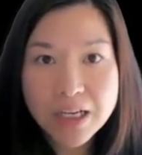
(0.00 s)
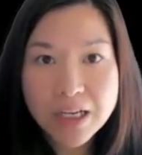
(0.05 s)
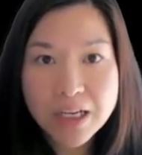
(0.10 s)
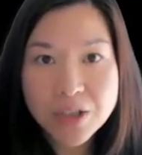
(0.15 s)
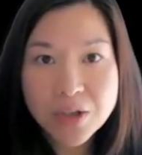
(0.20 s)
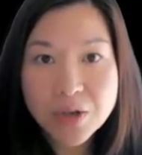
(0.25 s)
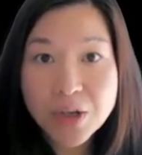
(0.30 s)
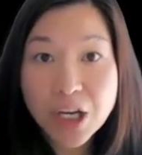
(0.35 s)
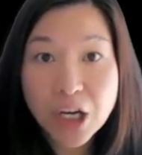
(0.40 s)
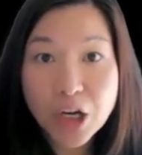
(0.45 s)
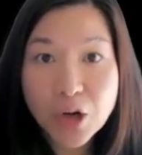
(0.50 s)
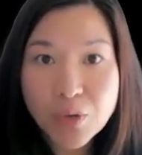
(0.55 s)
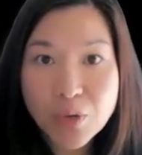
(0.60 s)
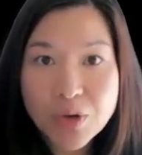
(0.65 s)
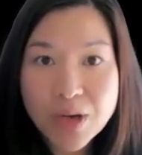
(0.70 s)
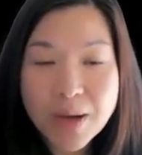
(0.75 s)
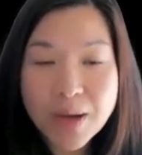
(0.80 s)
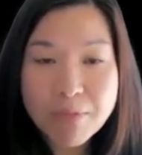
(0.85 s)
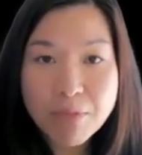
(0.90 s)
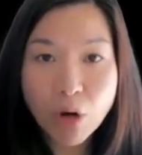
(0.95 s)
So you can
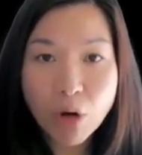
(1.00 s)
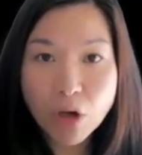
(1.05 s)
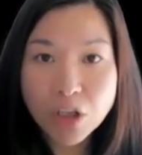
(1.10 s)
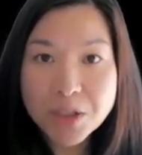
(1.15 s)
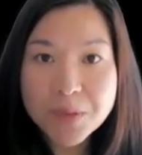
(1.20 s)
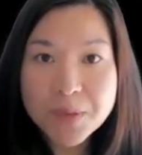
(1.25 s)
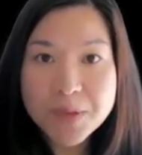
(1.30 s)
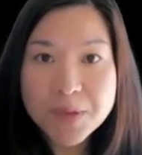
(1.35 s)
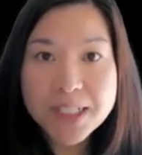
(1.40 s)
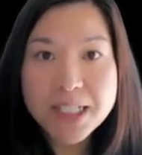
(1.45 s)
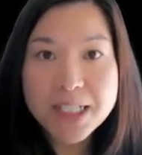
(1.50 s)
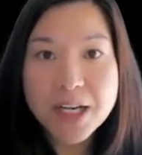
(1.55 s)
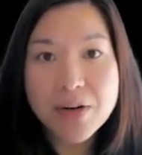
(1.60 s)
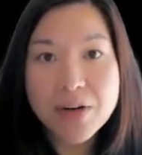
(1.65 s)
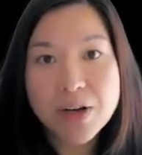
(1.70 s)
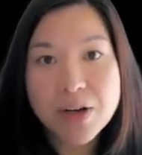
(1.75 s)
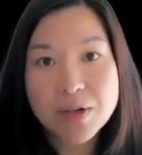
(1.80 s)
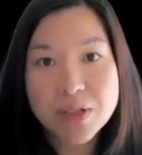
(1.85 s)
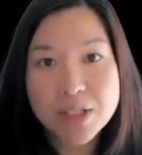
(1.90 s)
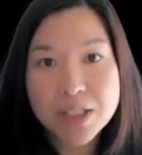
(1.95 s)
create multiple
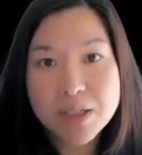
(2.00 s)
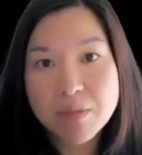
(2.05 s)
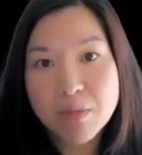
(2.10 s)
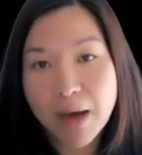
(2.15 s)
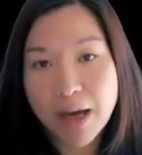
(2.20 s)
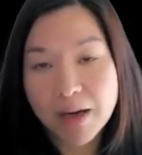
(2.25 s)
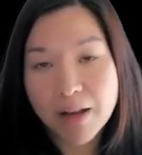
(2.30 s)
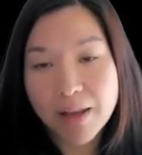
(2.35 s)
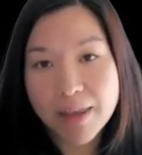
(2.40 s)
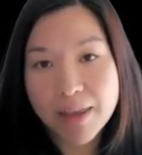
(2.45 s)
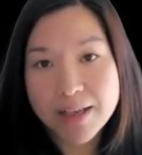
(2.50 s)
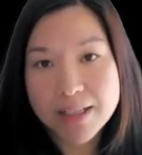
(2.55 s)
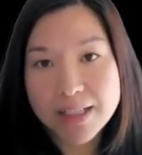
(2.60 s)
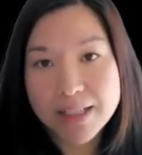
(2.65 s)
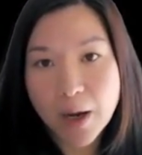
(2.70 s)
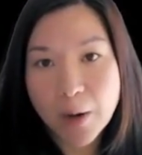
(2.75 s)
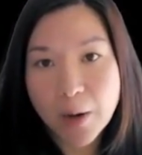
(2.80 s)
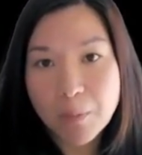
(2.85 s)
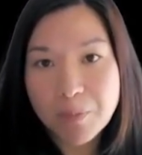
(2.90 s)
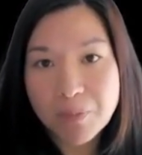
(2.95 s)
scenarios to model things
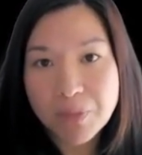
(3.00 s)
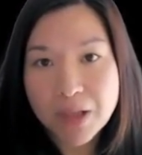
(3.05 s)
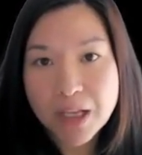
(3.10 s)
out.